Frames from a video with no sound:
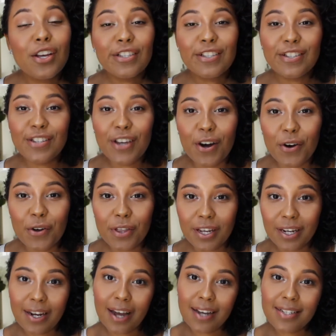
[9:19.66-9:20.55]
So
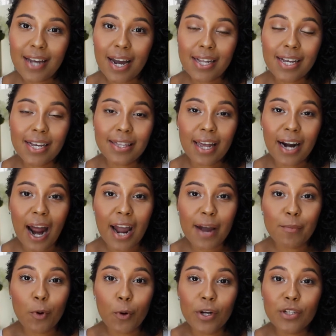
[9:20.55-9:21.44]
the next highlight that
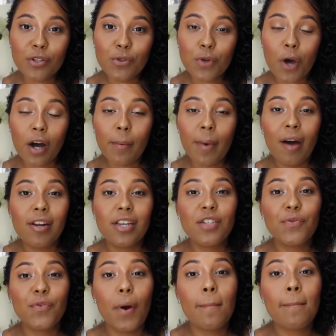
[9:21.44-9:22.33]
I am going to talk about
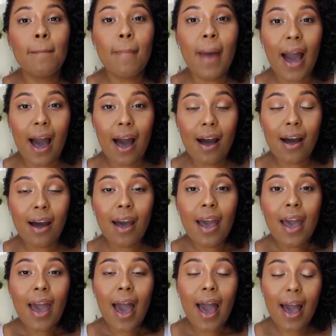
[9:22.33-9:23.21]
is from MAC,
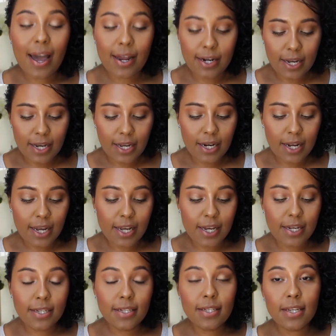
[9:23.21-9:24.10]
and it
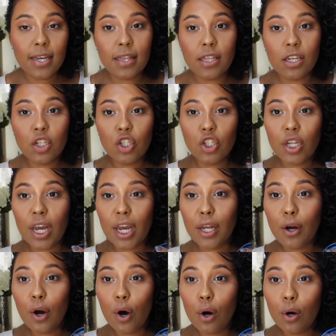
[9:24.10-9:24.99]
is in the
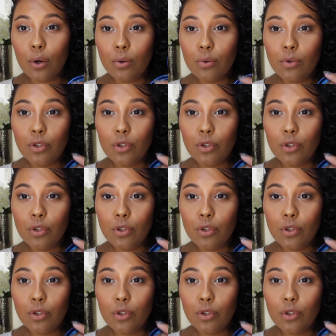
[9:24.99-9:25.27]
shade Oh